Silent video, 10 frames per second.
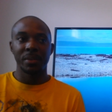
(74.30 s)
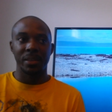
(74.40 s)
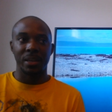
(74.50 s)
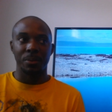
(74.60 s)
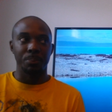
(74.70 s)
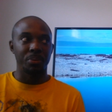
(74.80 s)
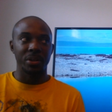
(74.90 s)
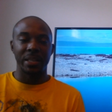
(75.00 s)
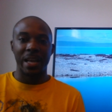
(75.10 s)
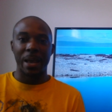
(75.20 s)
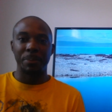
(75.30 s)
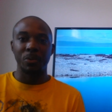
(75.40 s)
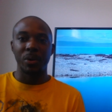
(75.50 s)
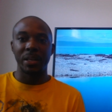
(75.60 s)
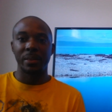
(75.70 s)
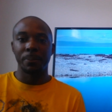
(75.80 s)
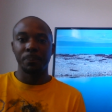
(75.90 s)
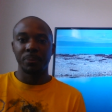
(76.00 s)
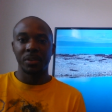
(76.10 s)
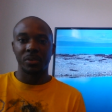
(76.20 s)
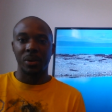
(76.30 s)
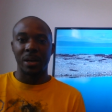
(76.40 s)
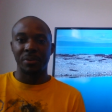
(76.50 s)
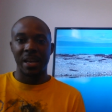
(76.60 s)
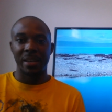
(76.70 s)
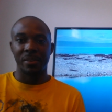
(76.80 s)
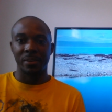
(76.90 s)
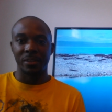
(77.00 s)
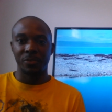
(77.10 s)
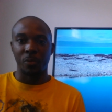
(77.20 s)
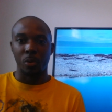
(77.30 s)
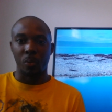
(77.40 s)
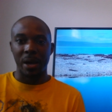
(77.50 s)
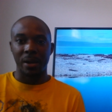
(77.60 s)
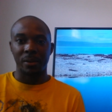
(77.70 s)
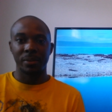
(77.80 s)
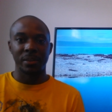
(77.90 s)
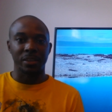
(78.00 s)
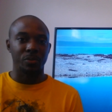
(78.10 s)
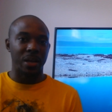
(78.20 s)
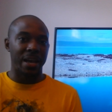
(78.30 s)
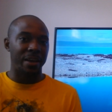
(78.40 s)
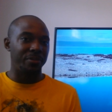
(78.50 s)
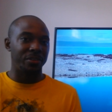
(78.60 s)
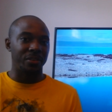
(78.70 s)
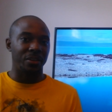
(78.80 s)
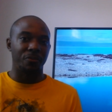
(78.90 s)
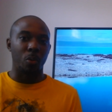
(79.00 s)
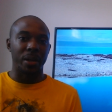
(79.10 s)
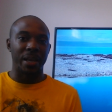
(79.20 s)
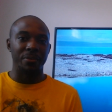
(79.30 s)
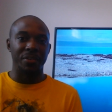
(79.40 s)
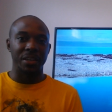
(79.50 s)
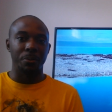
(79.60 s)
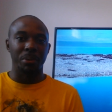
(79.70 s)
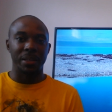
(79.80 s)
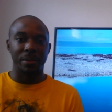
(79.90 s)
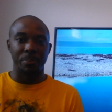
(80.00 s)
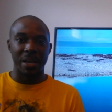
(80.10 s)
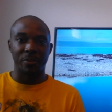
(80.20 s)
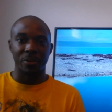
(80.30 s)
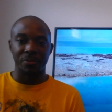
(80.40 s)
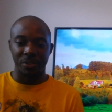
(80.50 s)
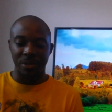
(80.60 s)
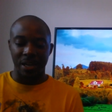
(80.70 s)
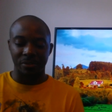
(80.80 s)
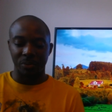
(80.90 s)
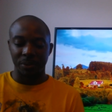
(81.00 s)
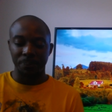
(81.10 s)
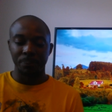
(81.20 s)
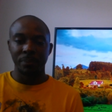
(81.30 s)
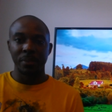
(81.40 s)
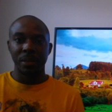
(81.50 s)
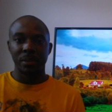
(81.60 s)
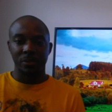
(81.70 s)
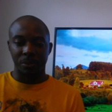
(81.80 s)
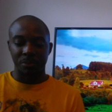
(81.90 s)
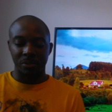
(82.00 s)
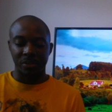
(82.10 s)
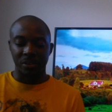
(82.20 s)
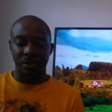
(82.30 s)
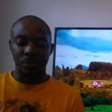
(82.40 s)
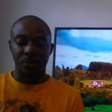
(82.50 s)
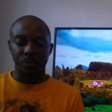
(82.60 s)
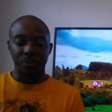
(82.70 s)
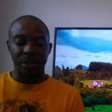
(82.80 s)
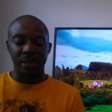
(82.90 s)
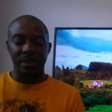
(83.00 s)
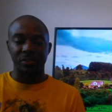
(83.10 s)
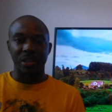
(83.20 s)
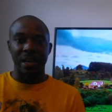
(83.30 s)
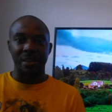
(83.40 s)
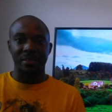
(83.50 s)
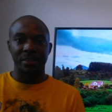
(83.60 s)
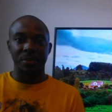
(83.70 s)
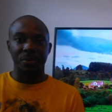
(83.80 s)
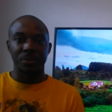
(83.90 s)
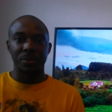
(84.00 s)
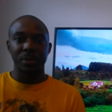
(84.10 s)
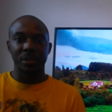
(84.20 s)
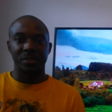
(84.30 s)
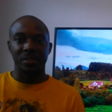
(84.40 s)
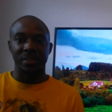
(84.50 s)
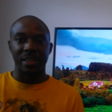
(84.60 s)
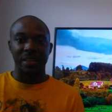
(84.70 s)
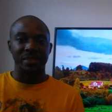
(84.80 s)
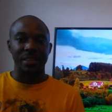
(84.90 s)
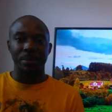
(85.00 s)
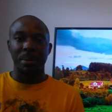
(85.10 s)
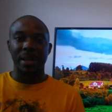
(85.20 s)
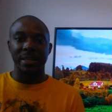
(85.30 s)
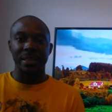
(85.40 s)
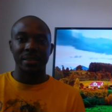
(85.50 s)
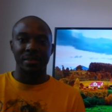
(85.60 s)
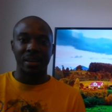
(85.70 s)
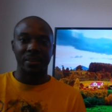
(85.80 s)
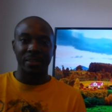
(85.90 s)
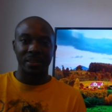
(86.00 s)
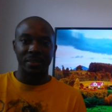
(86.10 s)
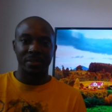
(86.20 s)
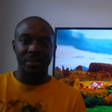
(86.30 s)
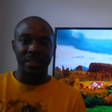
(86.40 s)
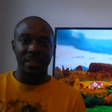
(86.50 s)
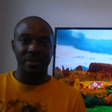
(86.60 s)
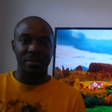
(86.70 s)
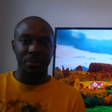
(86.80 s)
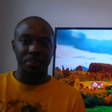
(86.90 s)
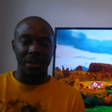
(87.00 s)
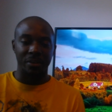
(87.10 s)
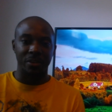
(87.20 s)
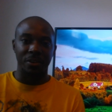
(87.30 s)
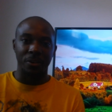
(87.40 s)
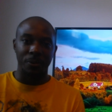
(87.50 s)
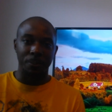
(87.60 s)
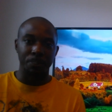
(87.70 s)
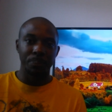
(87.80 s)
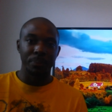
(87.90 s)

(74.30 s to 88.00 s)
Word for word: that I'm pretty happy with. So I've had it on this for a while. That's what I have this uh, 4K video playing in the background for you guys with. So I'm just gonna go through it, let you guys know, just in case anybody is out there seeking some better um,